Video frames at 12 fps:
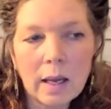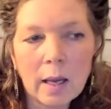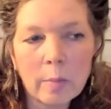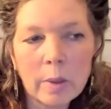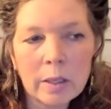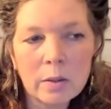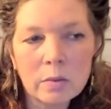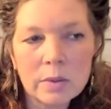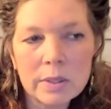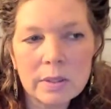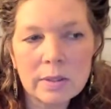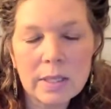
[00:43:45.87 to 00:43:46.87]

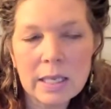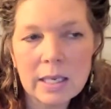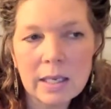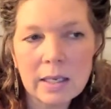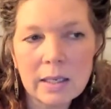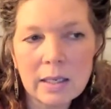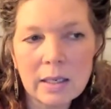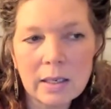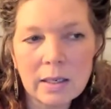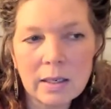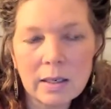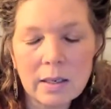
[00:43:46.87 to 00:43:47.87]
about
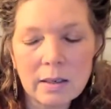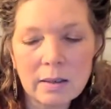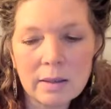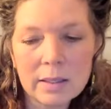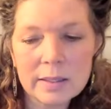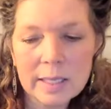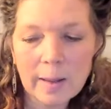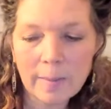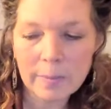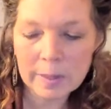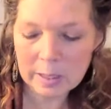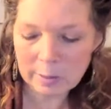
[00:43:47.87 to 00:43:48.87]
the
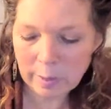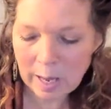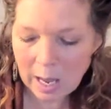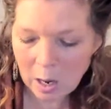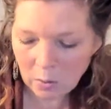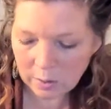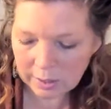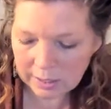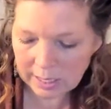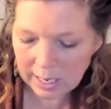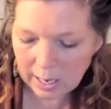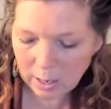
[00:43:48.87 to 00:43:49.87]
depth and power
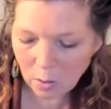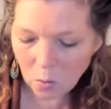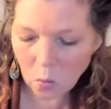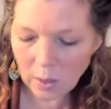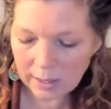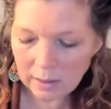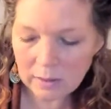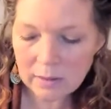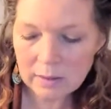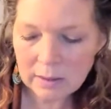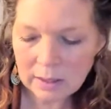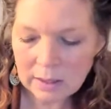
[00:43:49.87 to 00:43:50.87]
and how
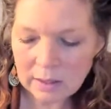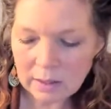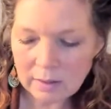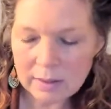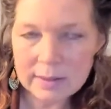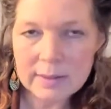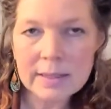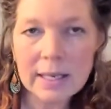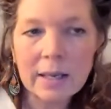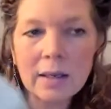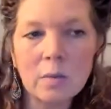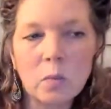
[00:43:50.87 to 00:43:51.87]
well this
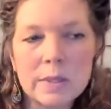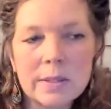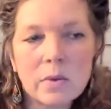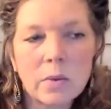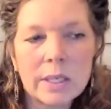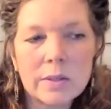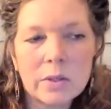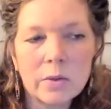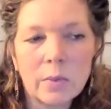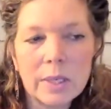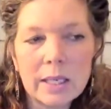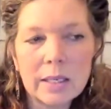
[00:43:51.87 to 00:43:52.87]
deck was going to
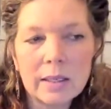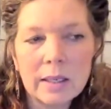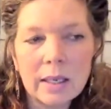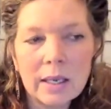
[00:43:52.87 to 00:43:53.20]
read.